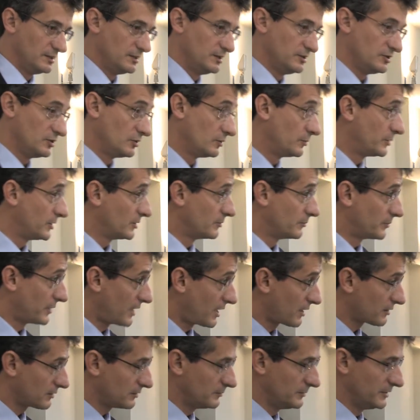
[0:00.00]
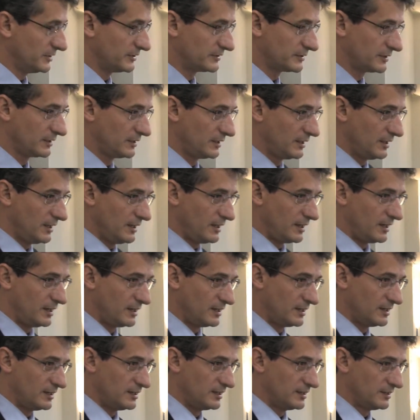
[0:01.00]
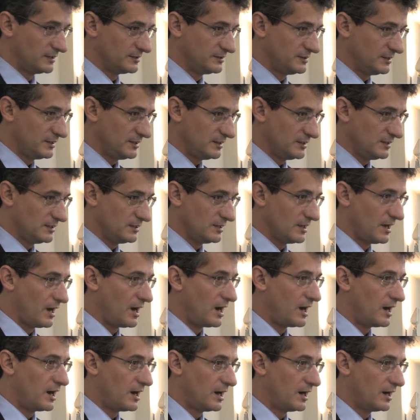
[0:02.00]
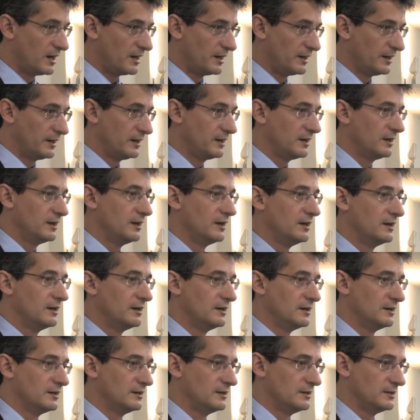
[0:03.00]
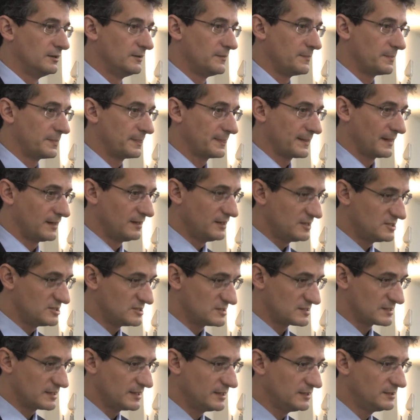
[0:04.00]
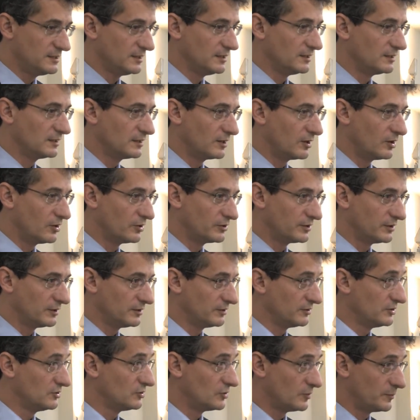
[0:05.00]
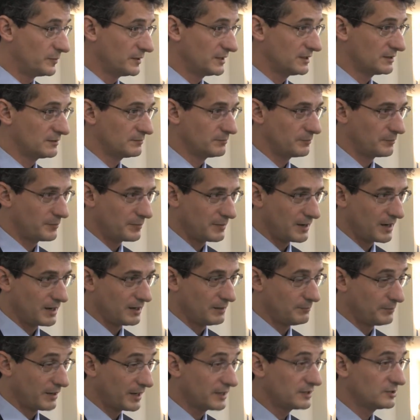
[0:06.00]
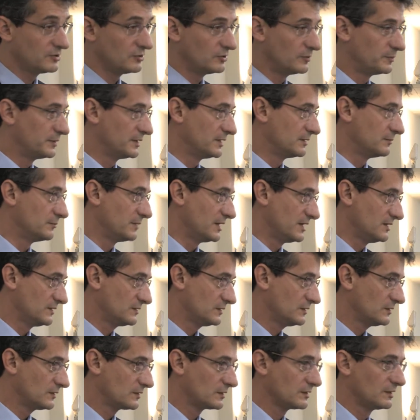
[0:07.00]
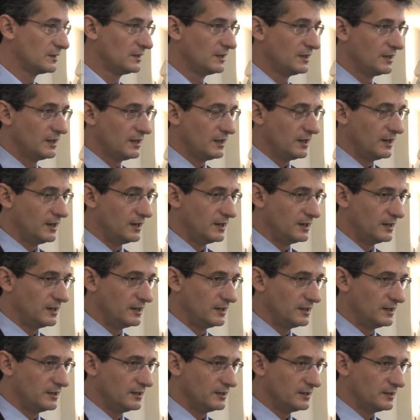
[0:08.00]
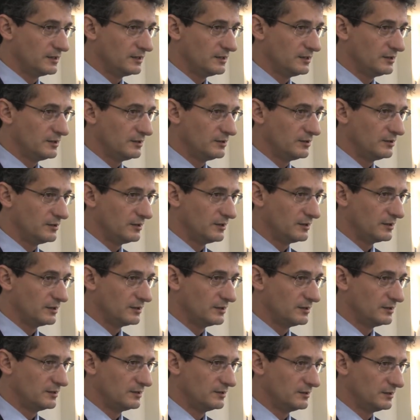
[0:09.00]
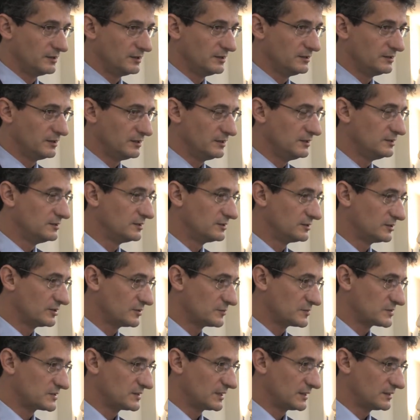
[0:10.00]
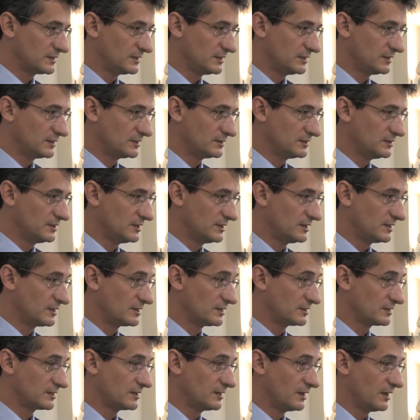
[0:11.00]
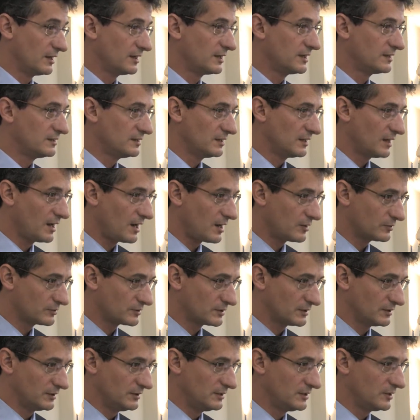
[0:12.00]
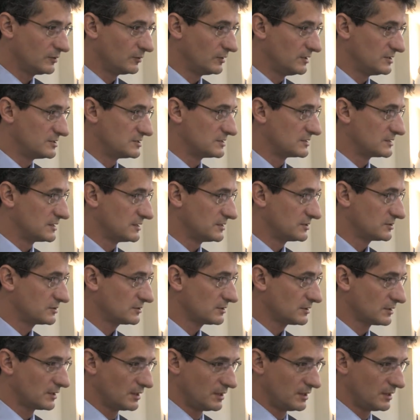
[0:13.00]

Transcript: European Parliament, they are legislating on a European pan-European basis, in the terms that they are getting out new legislation,